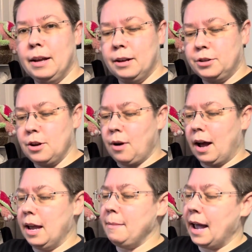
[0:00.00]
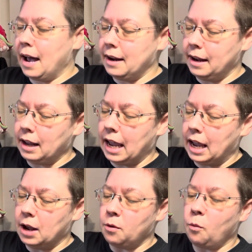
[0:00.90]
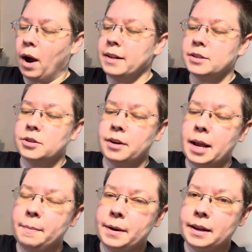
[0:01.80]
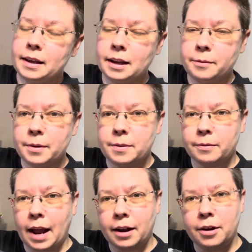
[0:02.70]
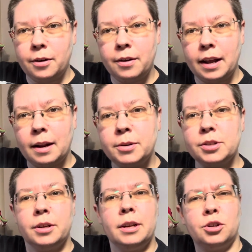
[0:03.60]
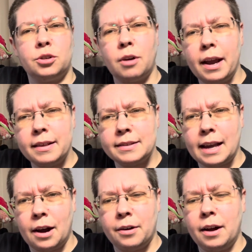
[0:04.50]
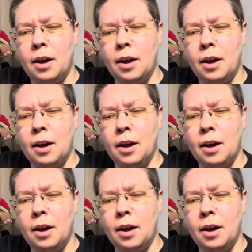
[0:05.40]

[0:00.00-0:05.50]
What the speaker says: So I am adding a white stripe in with the raccoon, and I'm just going to try this out.